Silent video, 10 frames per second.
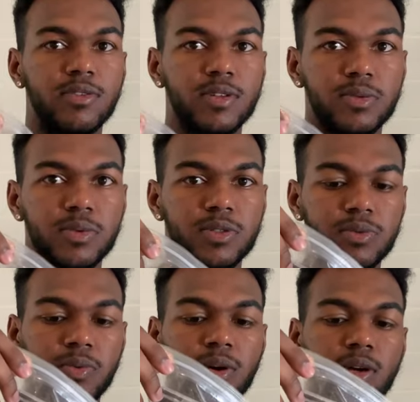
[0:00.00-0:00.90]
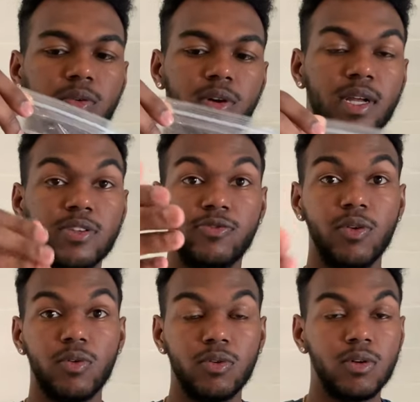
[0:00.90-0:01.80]
first one doesn't work, or it gets
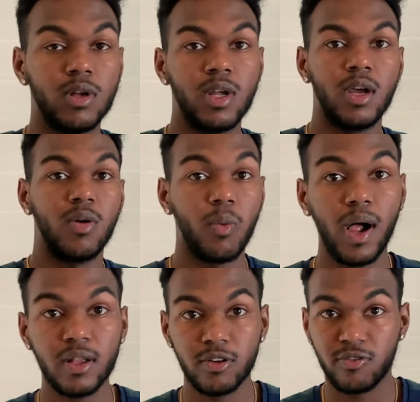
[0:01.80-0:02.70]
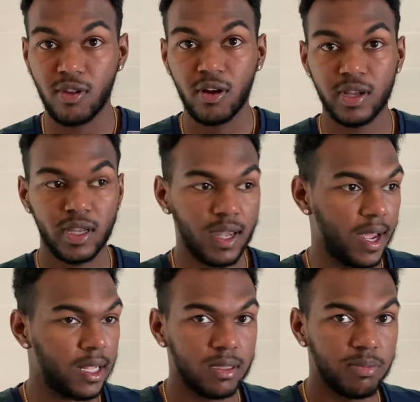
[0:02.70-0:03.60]
full while you're vlogging
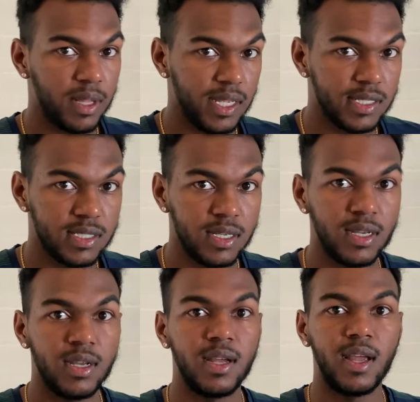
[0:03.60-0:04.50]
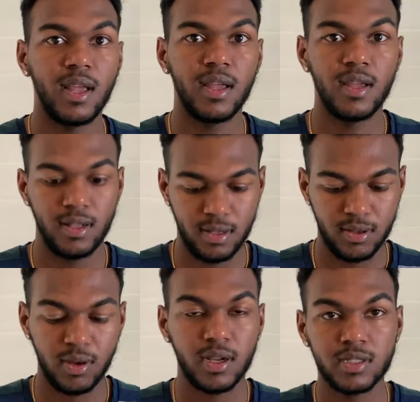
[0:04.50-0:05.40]
at the place, and
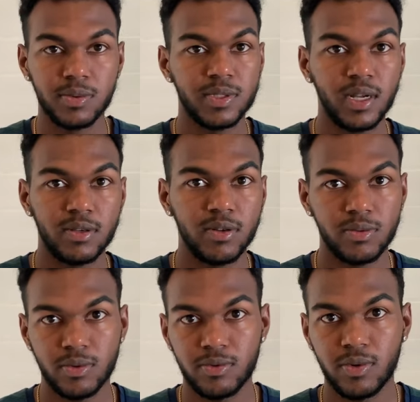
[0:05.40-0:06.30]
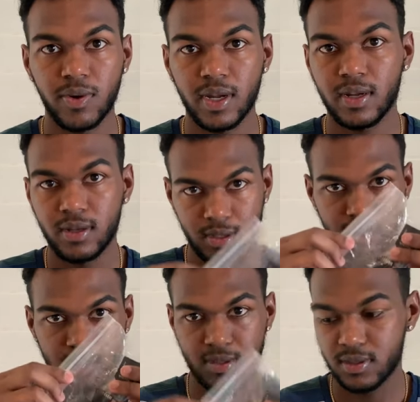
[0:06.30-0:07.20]
you gotta switch out another one real quick.
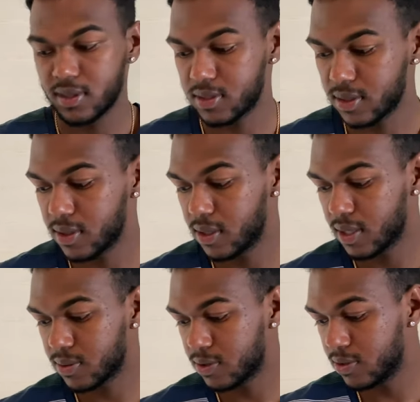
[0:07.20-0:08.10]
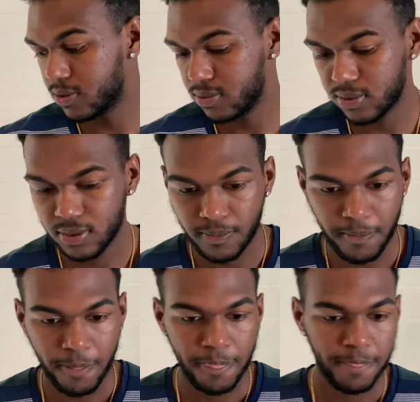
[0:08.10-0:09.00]
That's what, that's what you
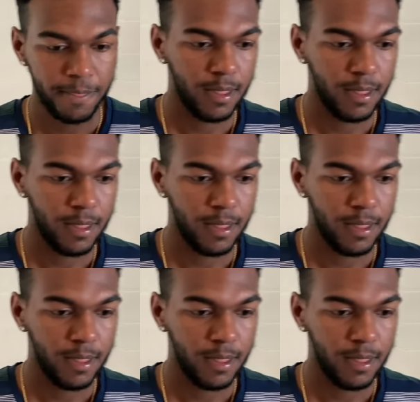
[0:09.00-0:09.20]
do.